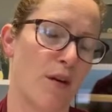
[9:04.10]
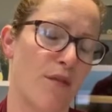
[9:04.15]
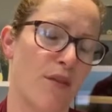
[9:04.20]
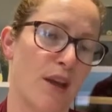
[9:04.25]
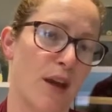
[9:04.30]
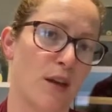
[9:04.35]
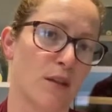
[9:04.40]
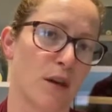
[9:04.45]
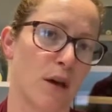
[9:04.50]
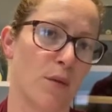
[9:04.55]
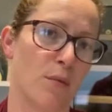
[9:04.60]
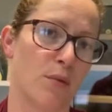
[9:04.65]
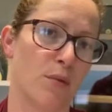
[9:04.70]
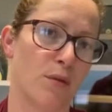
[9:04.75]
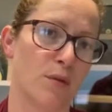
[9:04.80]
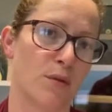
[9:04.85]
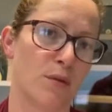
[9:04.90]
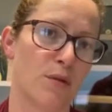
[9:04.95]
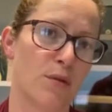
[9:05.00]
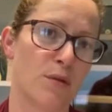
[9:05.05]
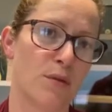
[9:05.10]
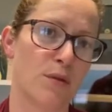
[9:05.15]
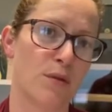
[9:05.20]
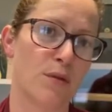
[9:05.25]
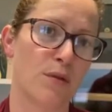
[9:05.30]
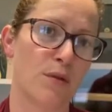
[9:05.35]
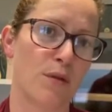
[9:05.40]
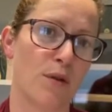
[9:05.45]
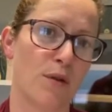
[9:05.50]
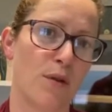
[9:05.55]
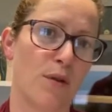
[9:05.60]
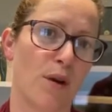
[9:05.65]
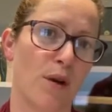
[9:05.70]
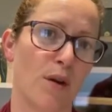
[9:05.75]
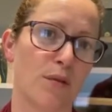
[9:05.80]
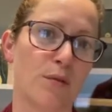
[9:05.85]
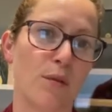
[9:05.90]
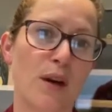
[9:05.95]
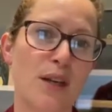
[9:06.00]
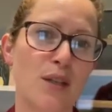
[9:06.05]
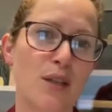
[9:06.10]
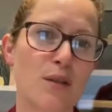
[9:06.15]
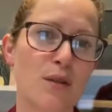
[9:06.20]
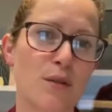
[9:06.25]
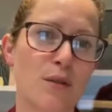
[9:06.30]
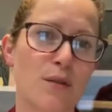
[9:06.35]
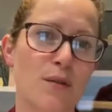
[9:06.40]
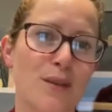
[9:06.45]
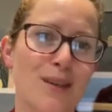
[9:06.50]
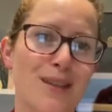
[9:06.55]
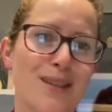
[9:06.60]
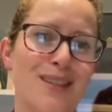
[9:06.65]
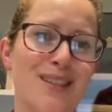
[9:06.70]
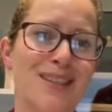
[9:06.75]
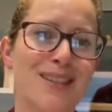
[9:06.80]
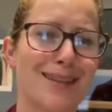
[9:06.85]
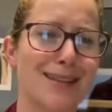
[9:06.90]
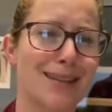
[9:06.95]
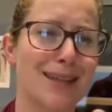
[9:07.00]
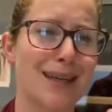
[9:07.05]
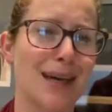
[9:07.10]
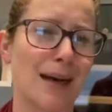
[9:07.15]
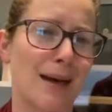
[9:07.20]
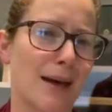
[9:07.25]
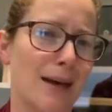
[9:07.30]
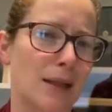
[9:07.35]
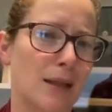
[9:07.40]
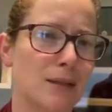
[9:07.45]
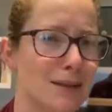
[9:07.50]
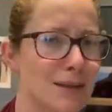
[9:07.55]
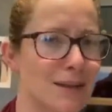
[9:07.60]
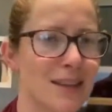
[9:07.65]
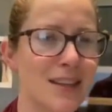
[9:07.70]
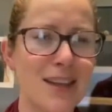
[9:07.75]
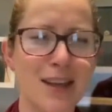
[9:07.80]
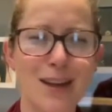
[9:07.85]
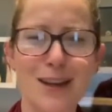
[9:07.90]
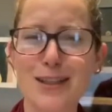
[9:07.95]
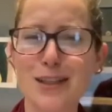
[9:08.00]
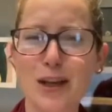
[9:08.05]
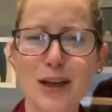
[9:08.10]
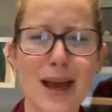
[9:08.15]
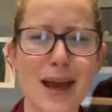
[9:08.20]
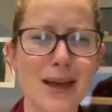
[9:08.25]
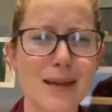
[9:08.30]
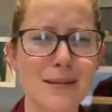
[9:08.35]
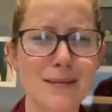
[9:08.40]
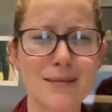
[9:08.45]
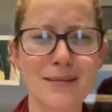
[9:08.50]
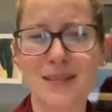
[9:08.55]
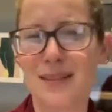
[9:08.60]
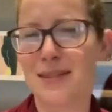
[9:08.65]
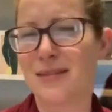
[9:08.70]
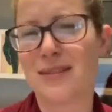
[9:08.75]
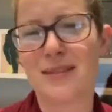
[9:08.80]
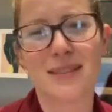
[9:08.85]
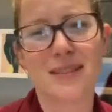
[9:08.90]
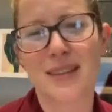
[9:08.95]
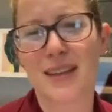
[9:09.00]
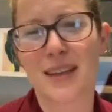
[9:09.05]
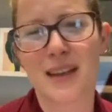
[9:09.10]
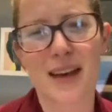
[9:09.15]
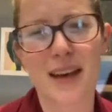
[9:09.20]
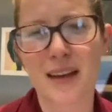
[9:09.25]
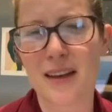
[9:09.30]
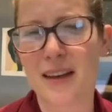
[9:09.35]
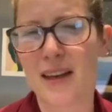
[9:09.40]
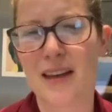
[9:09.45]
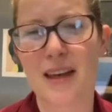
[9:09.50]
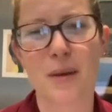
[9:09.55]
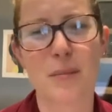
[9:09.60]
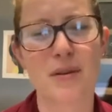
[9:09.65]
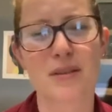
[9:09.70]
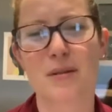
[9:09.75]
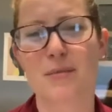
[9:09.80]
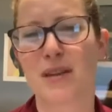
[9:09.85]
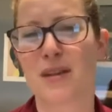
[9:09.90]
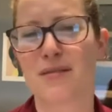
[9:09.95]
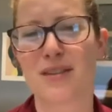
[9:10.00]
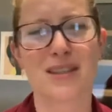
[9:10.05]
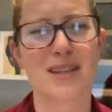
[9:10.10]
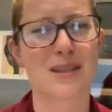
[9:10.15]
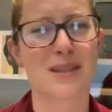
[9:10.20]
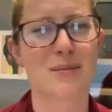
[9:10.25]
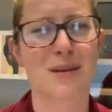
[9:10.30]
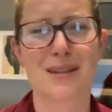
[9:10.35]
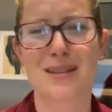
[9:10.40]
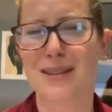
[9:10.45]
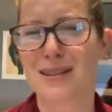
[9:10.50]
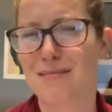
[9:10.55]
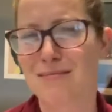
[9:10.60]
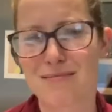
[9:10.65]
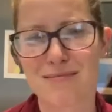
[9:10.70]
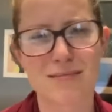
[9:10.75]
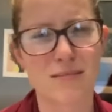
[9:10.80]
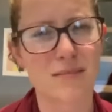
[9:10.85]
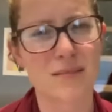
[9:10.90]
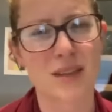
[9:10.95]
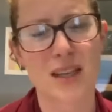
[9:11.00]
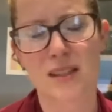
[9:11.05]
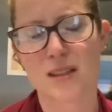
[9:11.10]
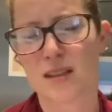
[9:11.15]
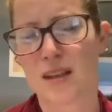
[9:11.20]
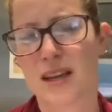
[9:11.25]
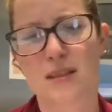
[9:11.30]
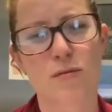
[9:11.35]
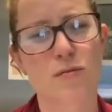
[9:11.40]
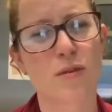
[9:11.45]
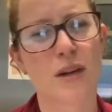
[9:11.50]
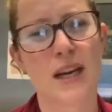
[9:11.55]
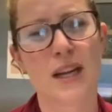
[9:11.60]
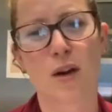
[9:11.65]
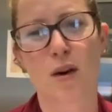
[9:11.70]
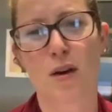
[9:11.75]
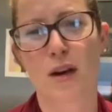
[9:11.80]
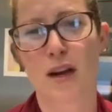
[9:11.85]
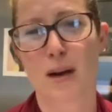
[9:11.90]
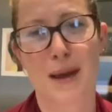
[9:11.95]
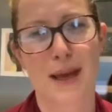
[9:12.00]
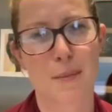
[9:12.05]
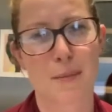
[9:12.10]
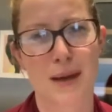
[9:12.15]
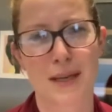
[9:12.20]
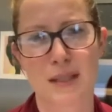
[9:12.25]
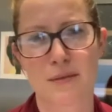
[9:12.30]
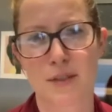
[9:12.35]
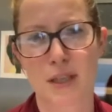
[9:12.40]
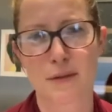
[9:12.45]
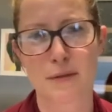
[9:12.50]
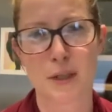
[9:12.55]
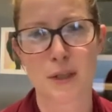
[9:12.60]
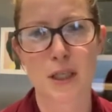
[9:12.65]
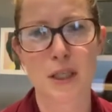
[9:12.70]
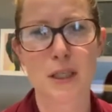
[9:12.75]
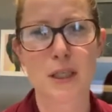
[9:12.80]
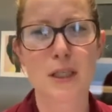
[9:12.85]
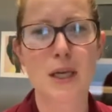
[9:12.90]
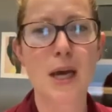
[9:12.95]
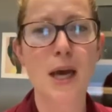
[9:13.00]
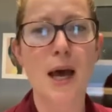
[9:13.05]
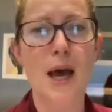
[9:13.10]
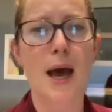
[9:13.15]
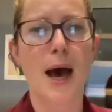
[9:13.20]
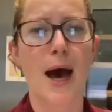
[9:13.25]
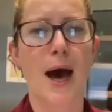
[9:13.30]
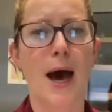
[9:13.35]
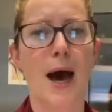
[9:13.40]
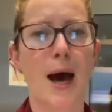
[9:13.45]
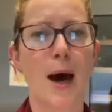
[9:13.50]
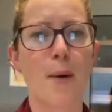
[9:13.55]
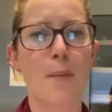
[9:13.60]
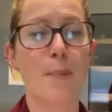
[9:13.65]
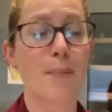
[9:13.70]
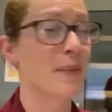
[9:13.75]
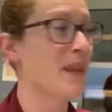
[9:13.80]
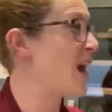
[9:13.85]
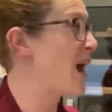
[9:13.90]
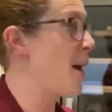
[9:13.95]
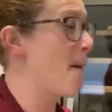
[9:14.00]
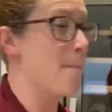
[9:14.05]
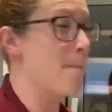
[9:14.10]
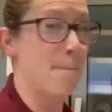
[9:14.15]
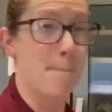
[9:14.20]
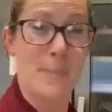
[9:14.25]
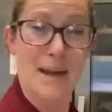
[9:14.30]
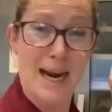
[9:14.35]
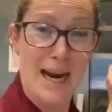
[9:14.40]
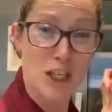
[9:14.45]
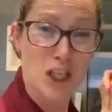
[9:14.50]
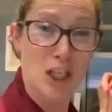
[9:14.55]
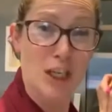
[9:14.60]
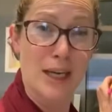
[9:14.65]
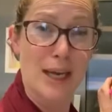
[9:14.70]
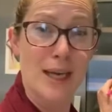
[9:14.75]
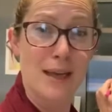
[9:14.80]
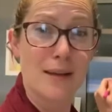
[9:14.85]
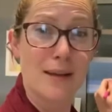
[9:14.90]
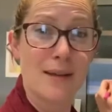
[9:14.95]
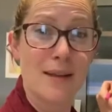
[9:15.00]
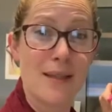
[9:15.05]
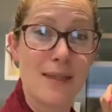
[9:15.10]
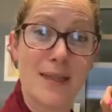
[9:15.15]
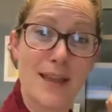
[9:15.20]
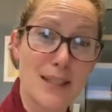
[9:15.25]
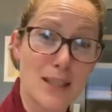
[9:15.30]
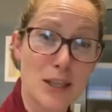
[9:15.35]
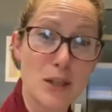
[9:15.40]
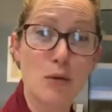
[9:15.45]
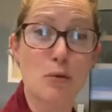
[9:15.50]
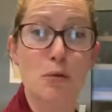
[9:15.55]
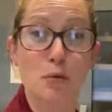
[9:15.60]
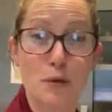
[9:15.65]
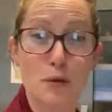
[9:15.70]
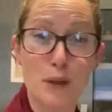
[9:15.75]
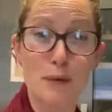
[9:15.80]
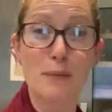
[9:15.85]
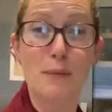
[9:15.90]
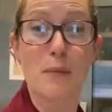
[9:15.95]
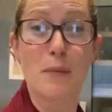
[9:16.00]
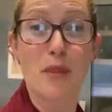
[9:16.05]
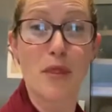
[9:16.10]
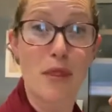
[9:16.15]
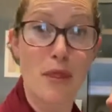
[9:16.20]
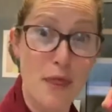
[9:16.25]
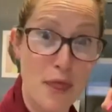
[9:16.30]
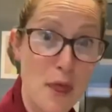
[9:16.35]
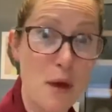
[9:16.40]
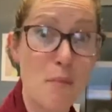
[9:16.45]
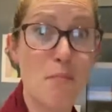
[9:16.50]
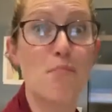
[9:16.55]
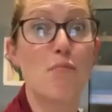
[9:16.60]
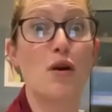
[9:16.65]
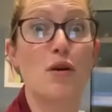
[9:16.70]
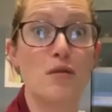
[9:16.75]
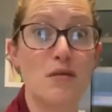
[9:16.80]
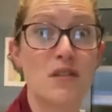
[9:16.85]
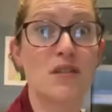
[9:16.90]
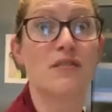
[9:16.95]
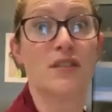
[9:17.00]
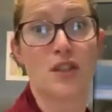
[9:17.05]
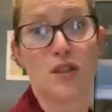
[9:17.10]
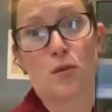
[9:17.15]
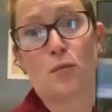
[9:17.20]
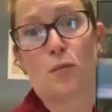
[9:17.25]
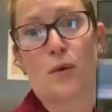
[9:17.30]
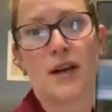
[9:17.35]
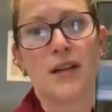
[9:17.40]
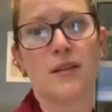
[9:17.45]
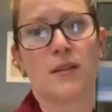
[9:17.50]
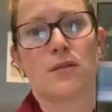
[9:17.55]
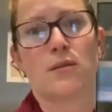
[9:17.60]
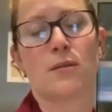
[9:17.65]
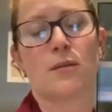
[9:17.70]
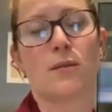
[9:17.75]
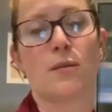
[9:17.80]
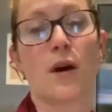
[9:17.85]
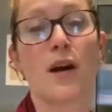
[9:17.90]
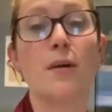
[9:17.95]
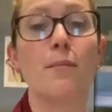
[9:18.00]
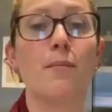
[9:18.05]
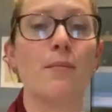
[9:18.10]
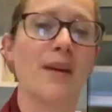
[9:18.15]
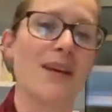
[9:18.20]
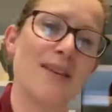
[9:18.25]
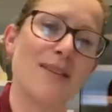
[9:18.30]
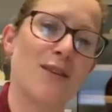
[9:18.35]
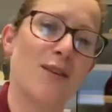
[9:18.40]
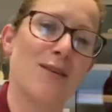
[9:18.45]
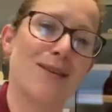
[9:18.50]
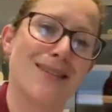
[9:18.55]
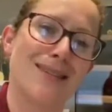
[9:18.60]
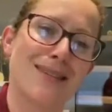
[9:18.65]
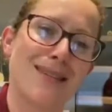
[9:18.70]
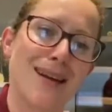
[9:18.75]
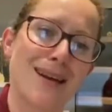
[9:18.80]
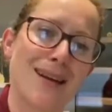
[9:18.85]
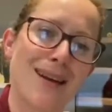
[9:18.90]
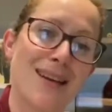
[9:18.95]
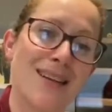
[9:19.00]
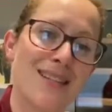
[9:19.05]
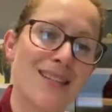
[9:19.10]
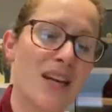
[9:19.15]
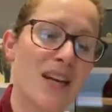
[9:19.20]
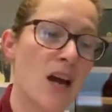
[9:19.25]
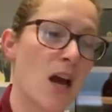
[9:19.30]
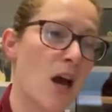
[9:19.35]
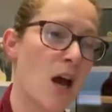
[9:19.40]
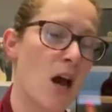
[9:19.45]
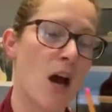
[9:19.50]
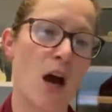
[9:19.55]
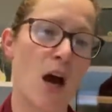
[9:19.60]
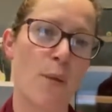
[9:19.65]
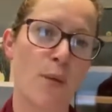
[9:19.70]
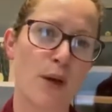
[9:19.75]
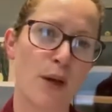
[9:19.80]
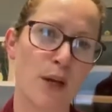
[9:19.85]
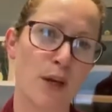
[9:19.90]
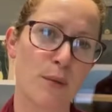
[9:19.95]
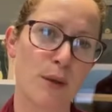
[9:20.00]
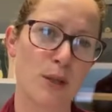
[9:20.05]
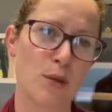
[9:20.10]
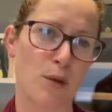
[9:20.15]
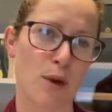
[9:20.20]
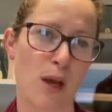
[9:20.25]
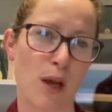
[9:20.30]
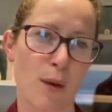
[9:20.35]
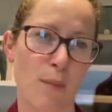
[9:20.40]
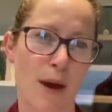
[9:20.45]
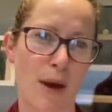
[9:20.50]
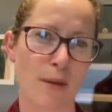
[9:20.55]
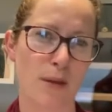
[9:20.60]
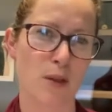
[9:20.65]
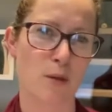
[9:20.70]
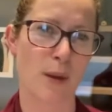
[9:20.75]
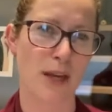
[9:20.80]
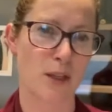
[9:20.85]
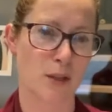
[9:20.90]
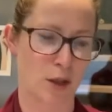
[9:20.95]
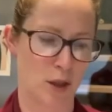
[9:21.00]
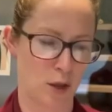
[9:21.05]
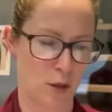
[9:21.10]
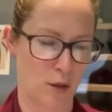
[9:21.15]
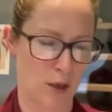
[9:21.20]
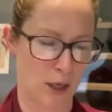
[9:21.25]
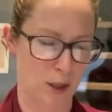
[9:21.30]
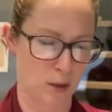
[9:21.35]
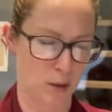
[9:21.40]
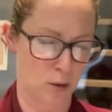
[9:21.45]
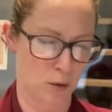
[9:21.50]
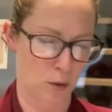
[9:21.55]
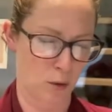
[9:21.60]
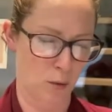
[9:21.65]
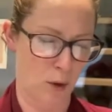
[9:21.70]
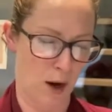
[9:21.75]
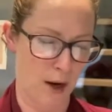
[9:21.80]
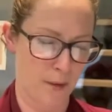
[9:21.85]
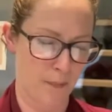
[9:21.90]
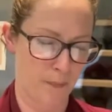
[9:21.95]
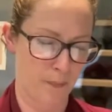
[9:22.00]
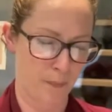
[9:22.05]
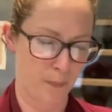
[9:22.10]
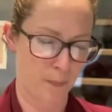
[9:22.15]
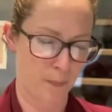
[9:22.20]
of the examples of wine storage and yeah, it's okay. You're keeping something for 6 months. It's really not going to make a massive difference. But actually, this is also the most efficient way to store wine because you can stack it. And we're going to be talking about the space that you need to store wine.